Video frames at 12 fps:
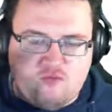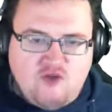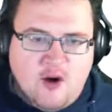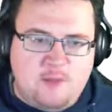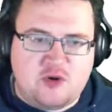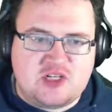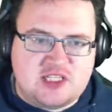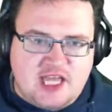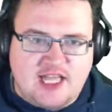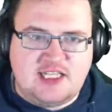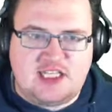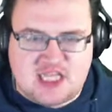
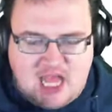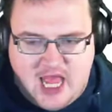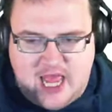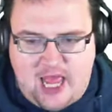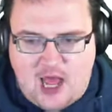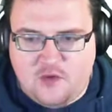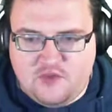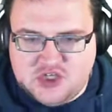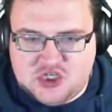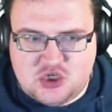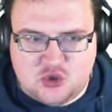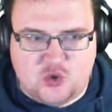represents how this
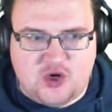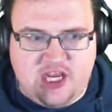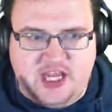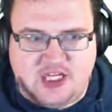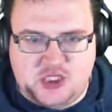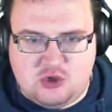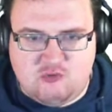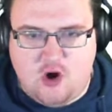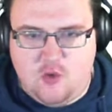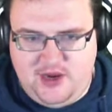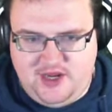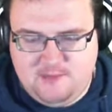tree is
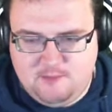growing.